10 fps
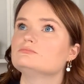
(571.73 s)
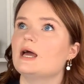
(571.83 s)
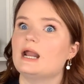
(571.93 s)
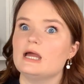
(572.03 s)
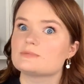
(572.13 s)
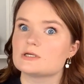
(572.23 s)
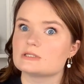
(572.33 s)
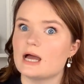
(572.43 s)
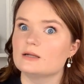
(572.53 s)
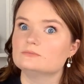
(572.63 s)
And I am so
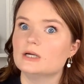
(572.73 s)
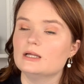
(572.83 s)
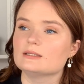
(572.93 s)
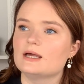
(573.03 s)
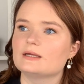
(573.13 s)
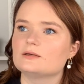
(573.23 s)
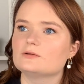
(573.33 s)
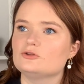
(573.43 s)
sad. Like,